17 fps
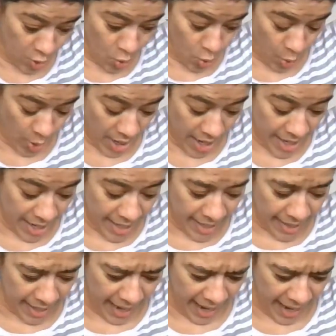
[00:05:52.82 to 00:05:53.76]
you
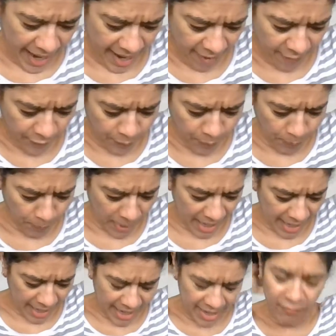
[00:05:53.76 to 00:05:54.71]
have
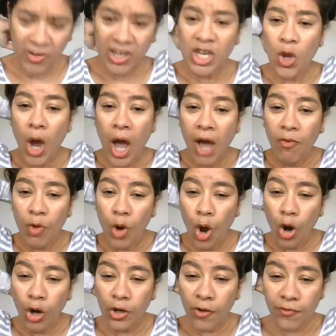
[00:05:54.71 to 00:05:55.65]
pain, when you have a
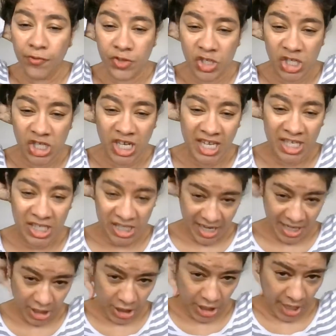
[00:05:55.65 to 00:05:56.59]
lot of stress
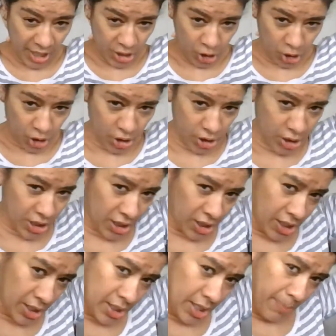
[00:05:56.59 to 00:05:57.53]
and tension.
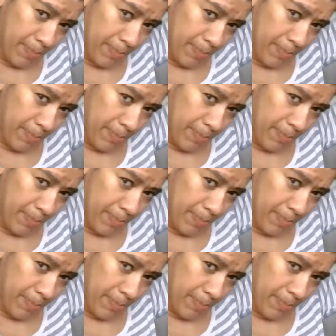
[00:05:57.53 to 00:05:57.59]
This is the